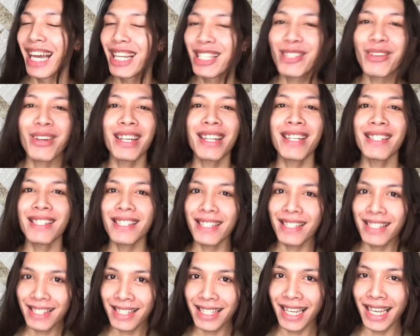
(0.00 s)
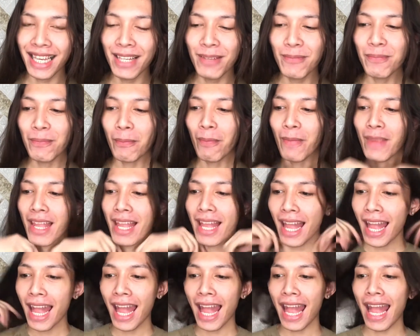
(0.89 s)
2016.
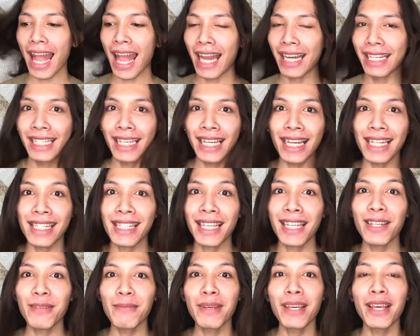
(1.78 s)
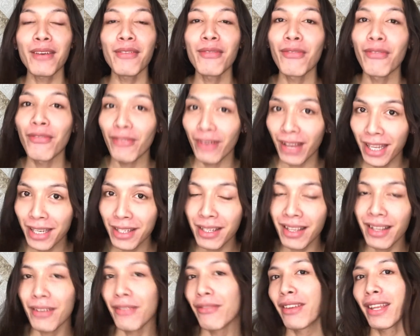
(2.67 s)
And yeah, it's gonna be a fun
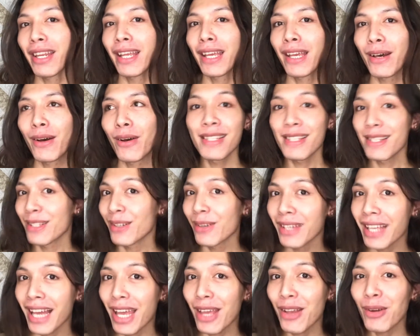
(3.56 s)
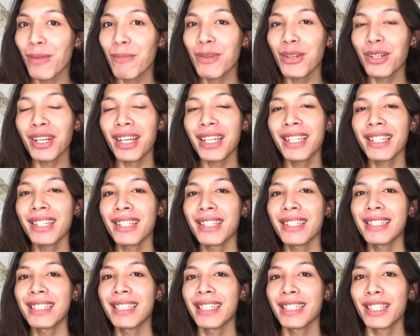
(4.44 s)
video. So yeah, I hope you're gonna
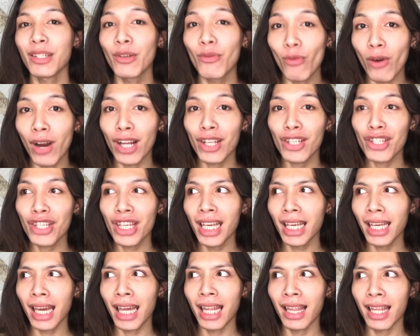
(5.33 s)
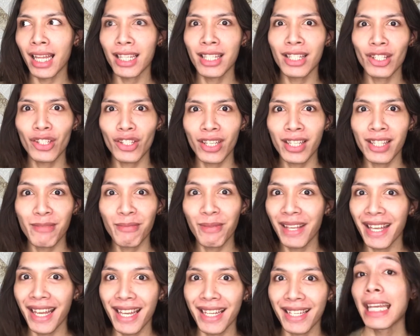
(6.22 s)
continue watching, and let's just
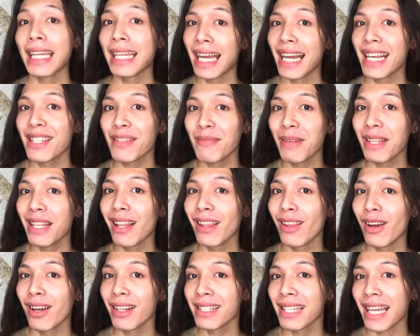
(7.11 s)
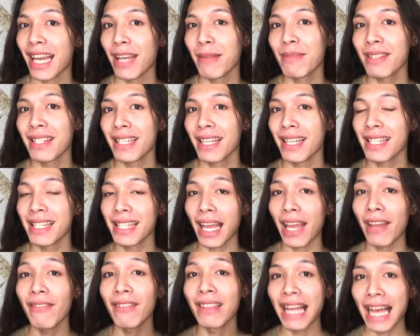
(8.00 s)
begin. It has been a long time since
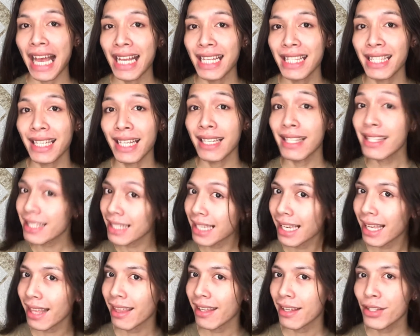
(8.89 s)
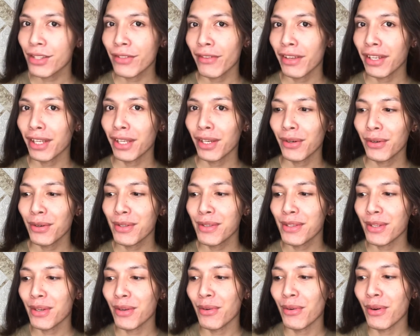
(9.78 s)
I've last seen this video,
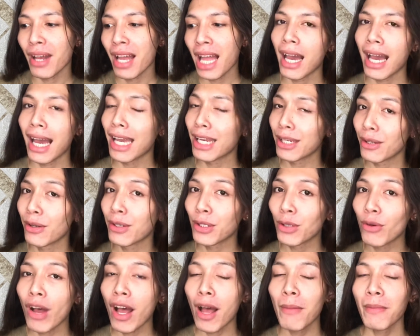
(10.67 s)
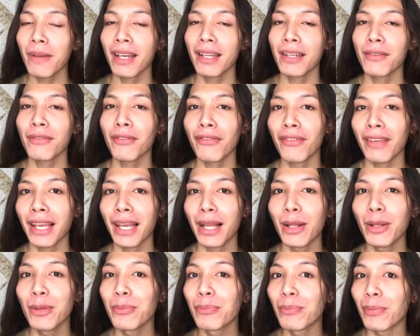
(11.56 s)
so I don't know how I'm gonna
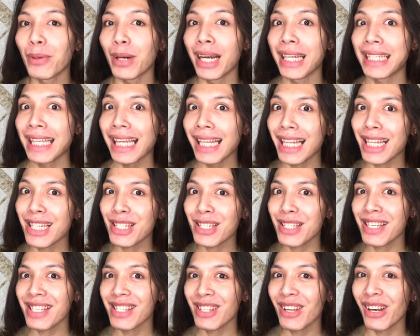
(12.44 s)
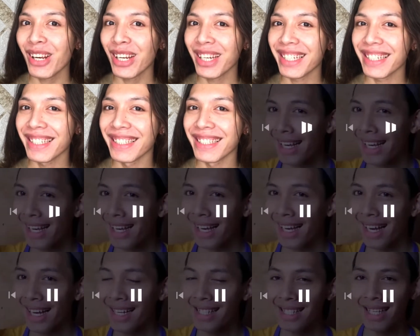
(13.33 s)
feel, but yeah, let's just start.
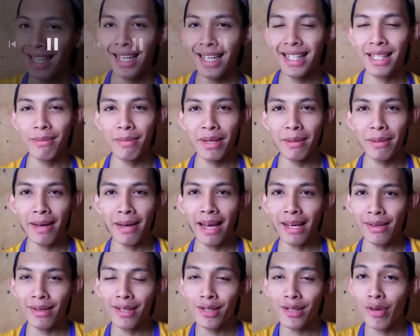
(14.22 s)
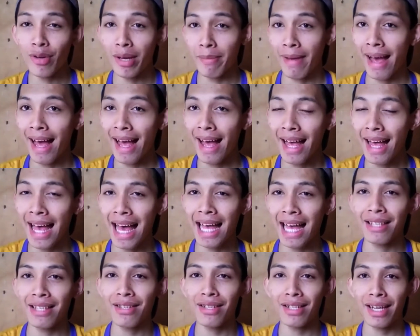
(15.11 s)
Hi guys, it's me, Marcus Weyma,
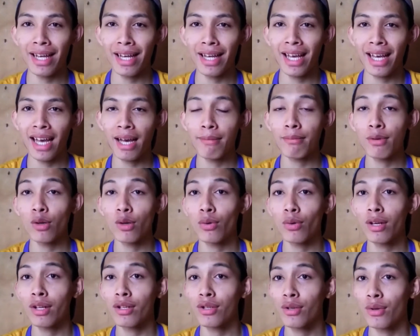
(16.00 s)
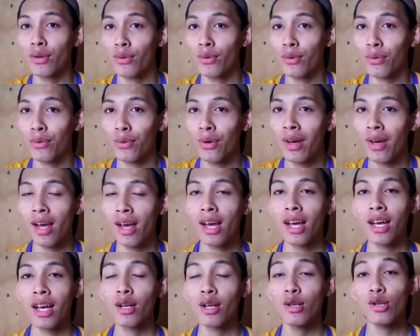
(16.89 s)
and today I'm going to
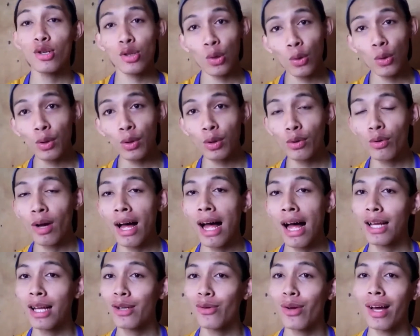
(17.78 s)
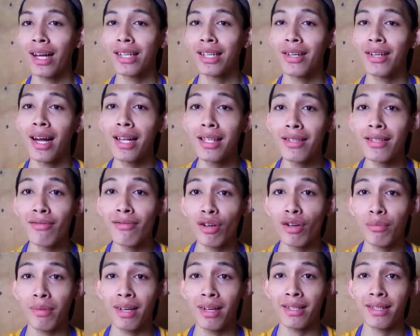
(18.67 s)
show you how do I
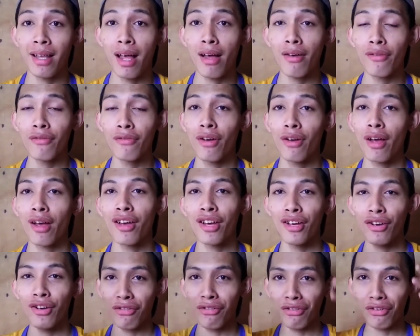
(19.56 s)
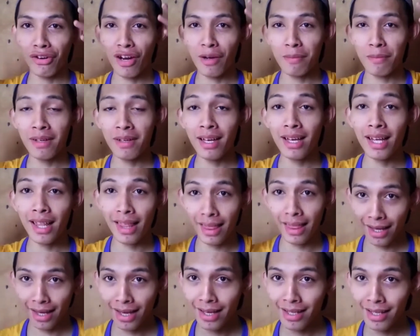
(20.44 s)
transform myself from
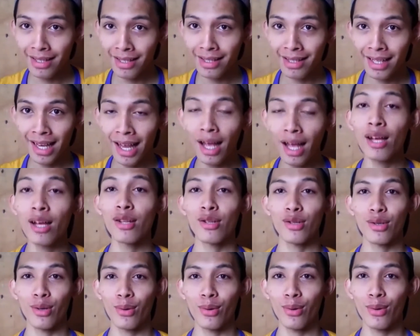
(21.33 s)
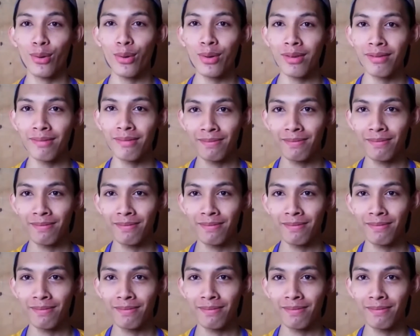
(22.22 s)
this to